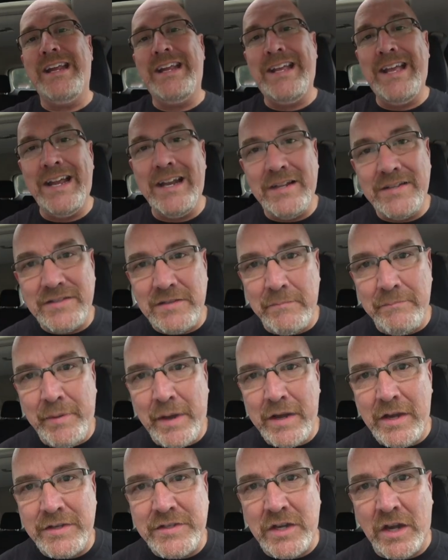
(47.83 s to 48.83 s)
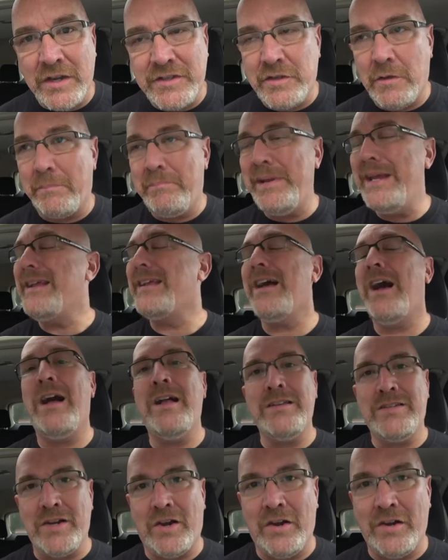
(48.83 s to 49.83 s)
get us some butter tarts or
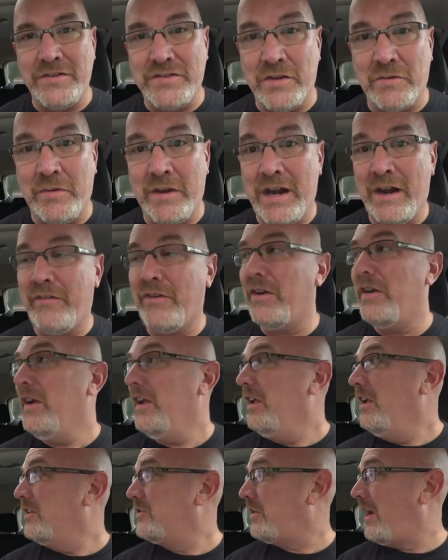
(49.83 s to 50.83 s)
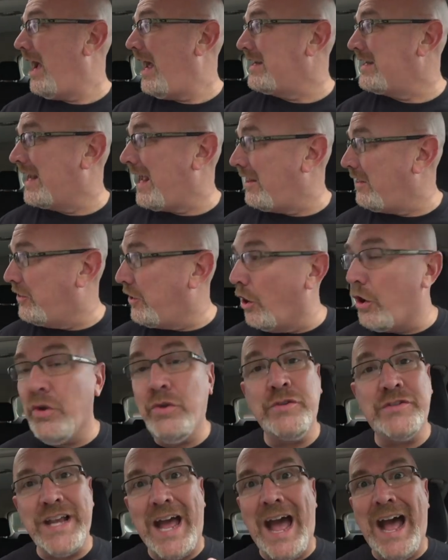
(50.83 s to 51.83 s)
pecan tarts or whatever. So I had to get
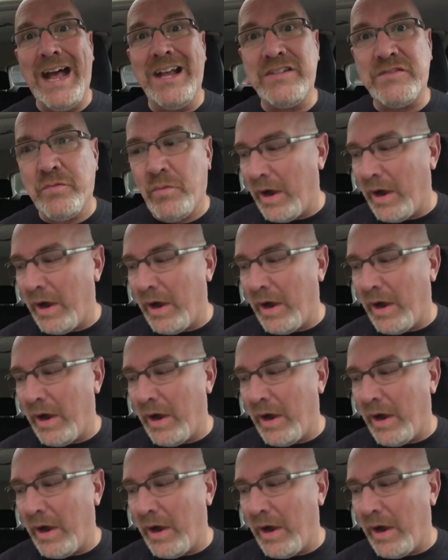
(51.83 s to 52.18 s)
those as